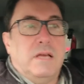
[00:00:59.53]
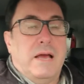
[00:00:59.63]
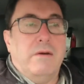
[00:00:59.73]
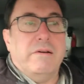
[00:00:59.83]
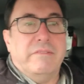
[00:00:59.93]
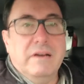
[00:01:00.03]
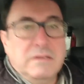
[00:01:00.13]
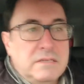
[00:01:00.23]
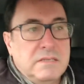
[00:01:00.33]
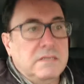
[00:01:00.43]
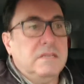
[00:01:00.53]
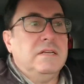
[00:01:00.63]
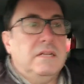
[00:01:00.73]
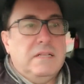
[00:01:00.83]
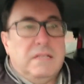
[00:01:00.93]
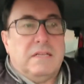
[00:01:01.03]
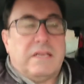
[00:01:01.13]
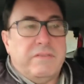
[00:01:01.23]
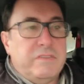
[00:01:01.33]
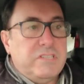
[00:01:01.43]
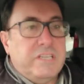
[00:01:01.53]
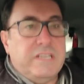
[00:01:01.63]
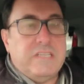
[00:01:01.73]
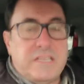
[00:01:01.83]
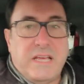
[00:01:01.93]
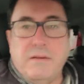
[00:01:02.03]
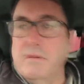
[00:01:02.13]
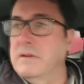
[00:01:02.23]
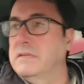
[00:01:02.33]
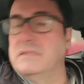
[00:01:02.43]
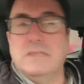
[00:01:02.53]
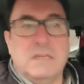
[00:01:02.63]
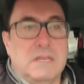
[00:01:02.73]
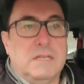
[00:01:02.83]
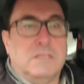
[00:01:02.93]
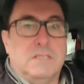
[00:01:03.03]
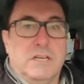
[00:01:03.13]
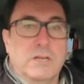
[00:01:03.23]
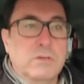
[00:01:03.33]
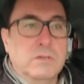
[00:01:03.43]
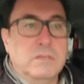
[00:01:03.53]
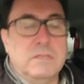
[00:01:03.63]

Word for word: However, give the GDC due.